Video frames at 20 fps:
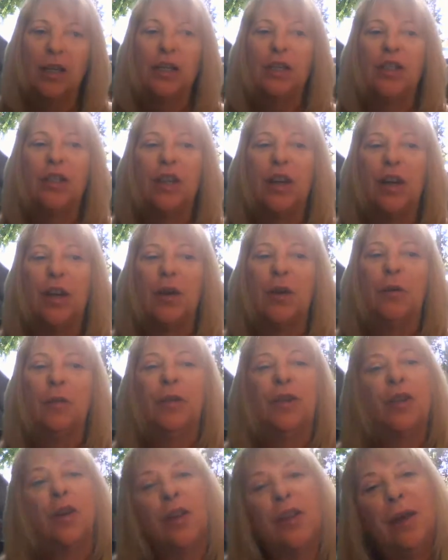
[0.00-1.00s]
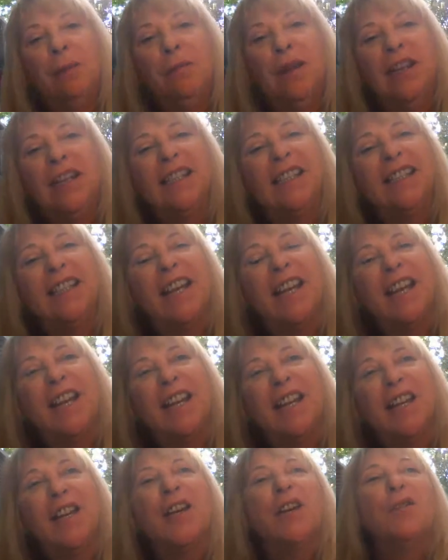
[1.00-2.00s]
So with all that being
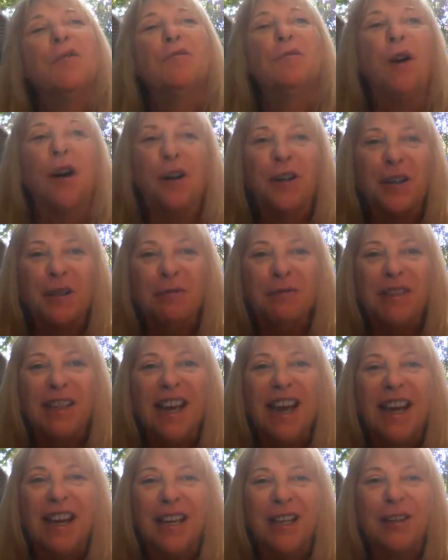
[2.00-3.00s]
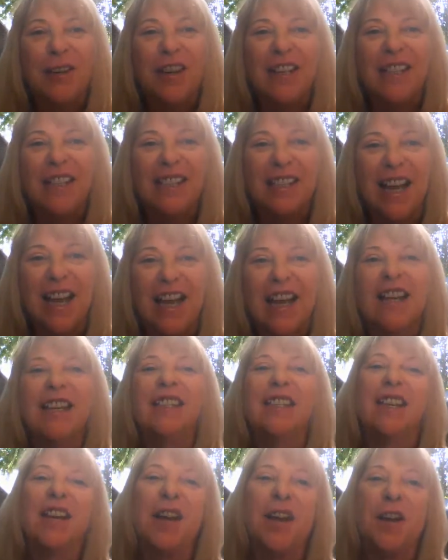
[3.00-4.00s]
said, welcome to 8th grade
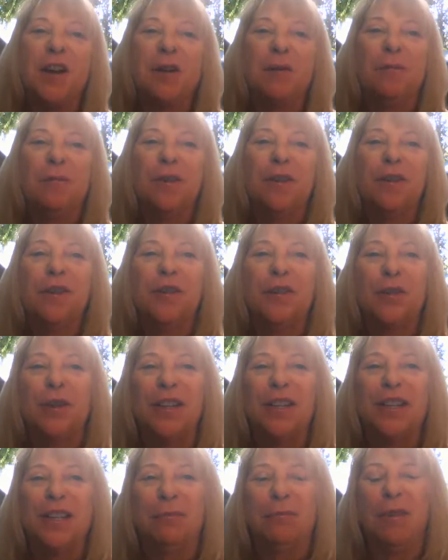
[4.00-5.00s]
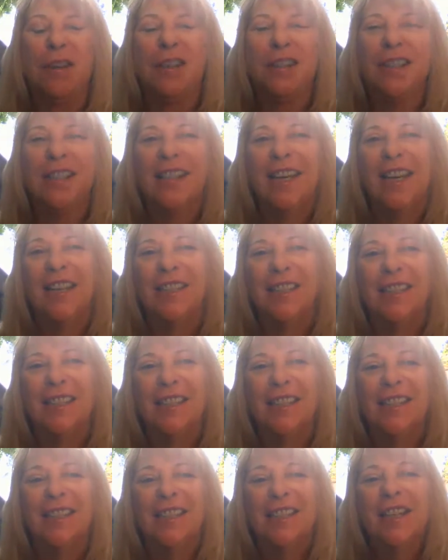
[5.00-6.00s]
science, and I hope you enjoy this
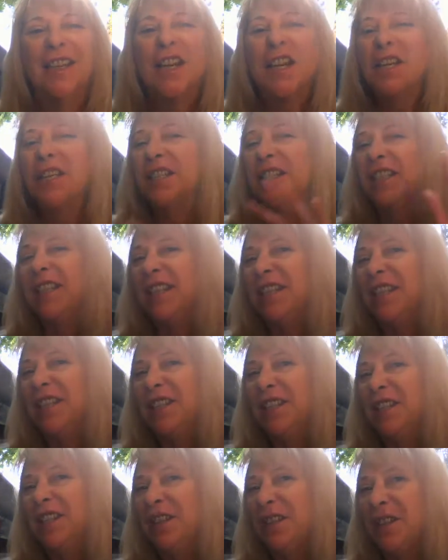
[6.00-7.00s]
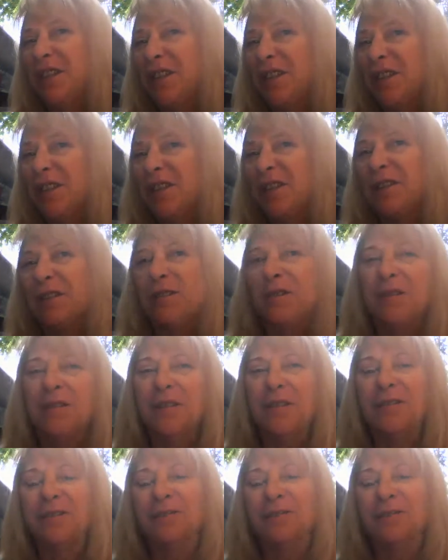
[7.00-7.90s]
presentation. See you soon!